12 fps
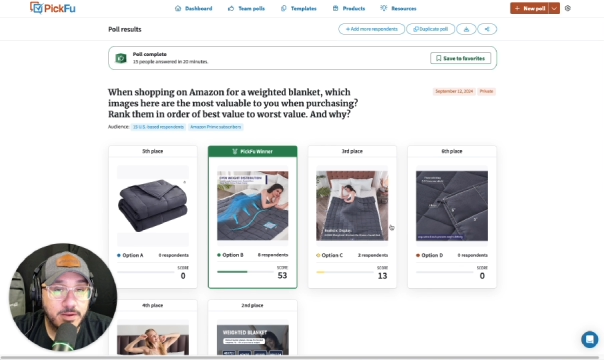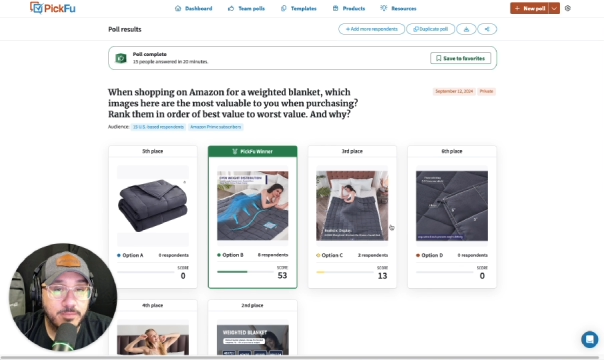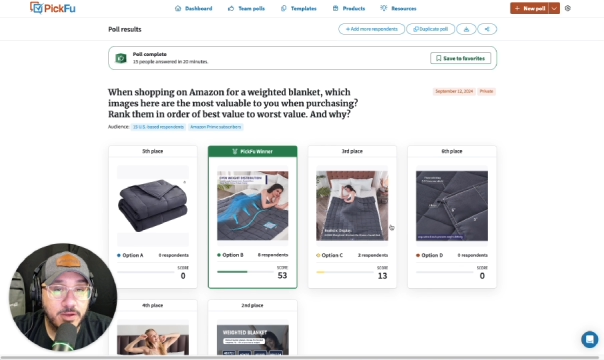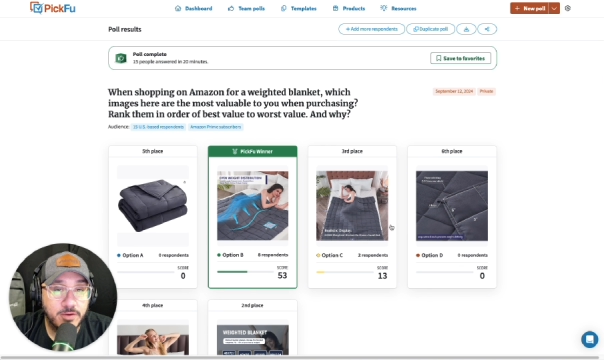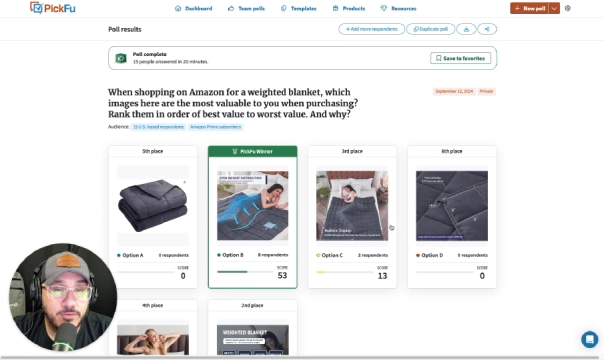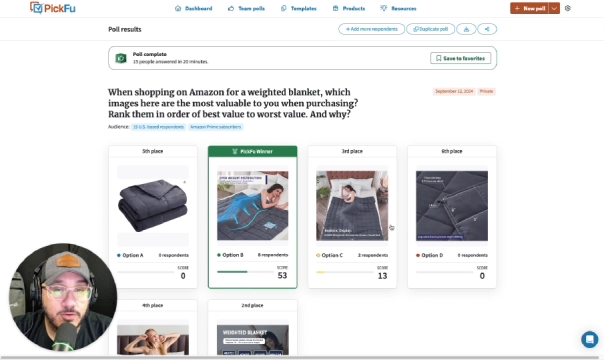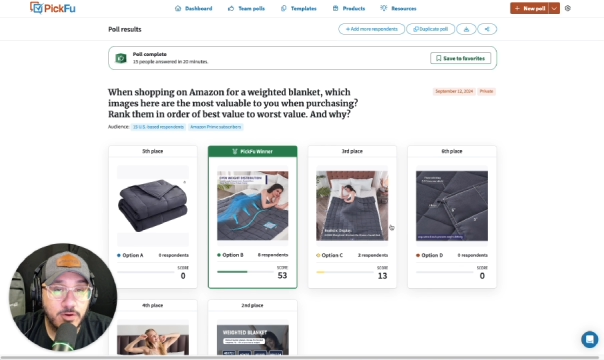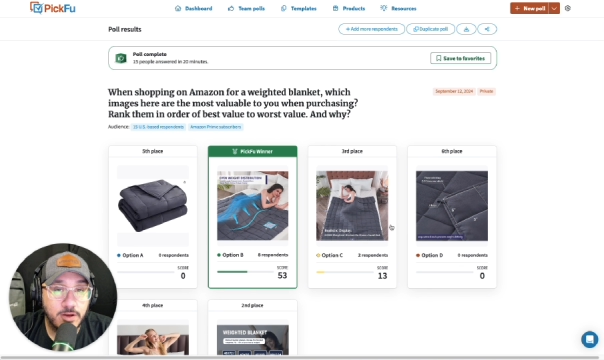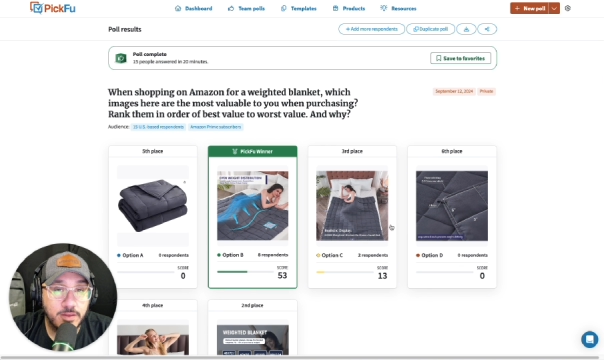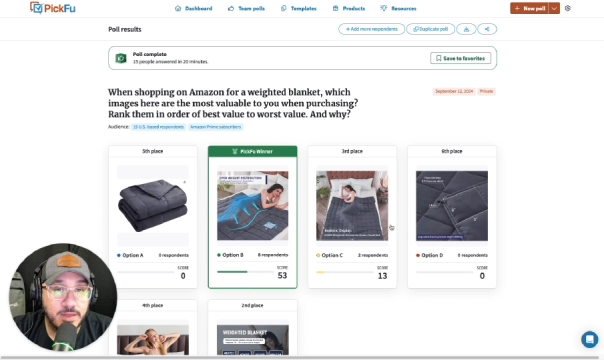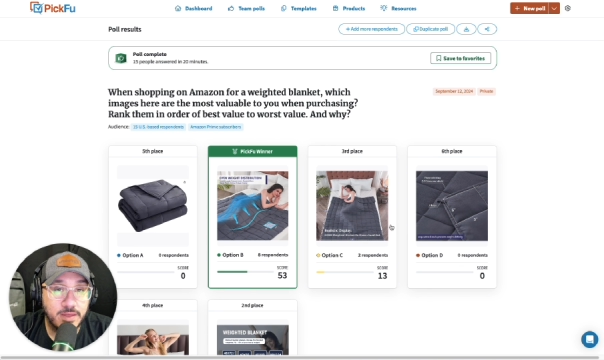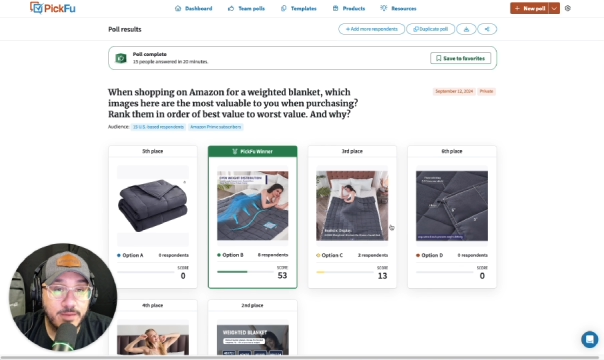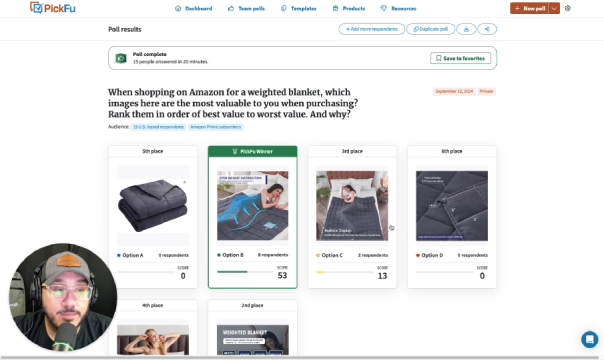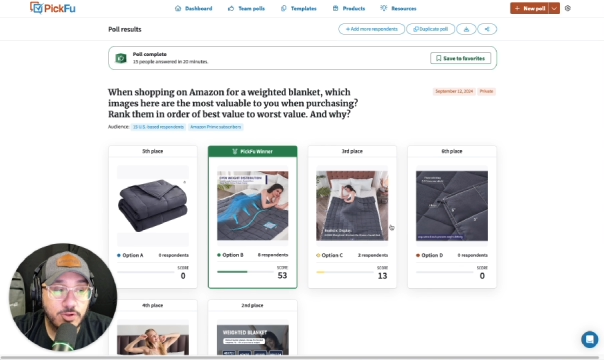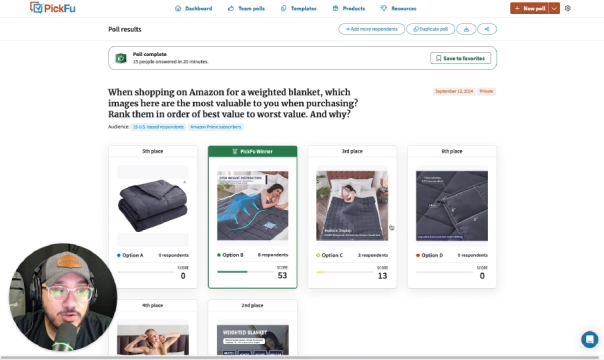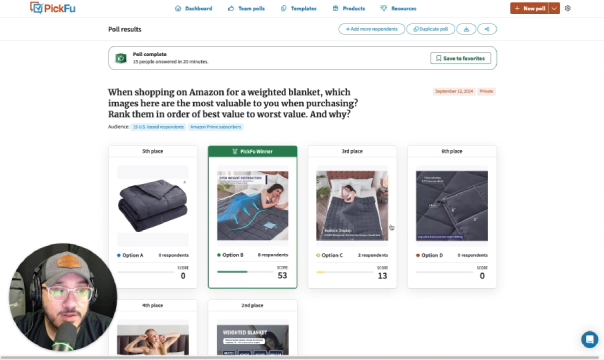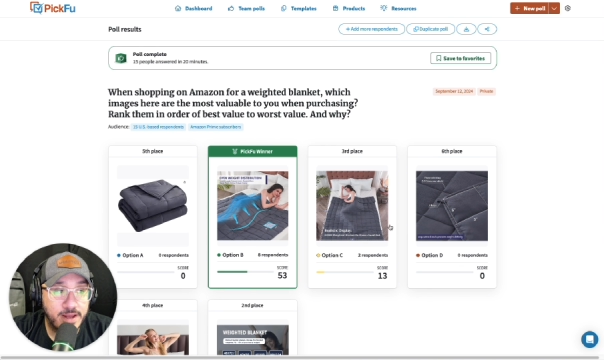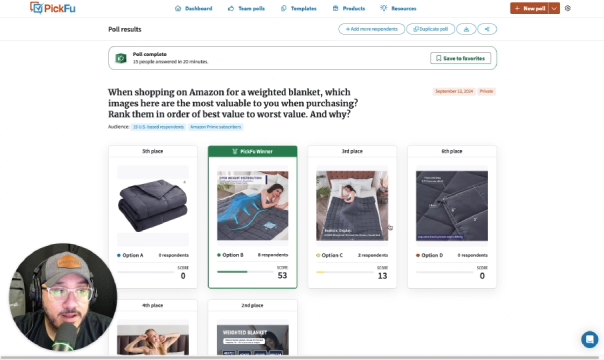a PickFu on the
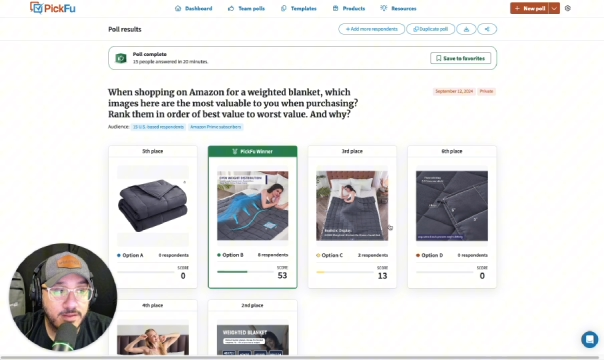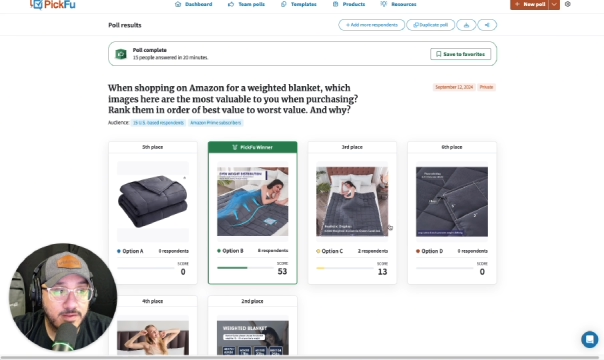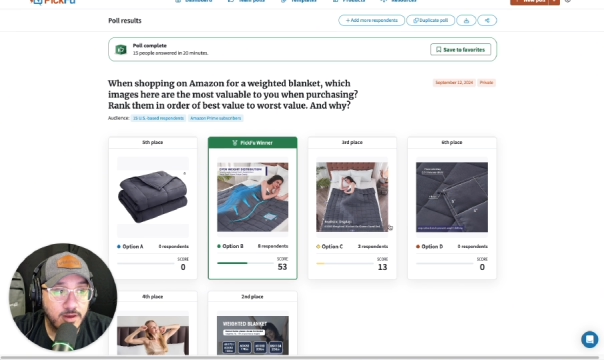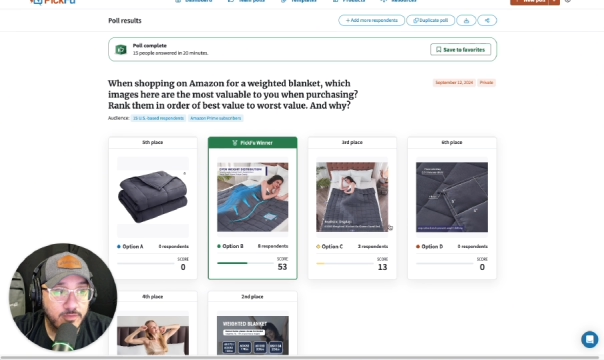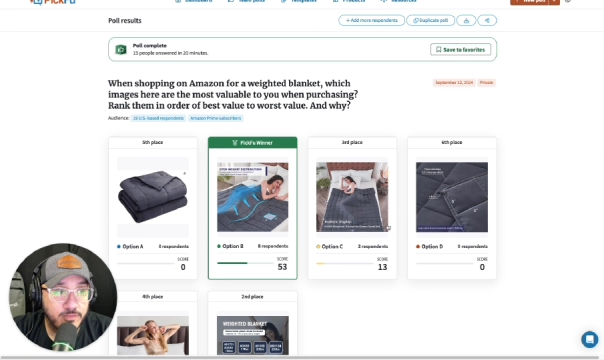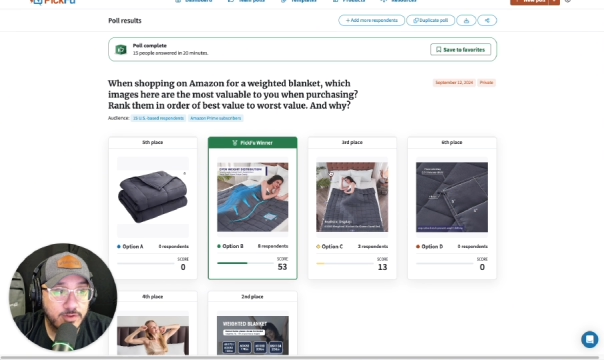image stack itself.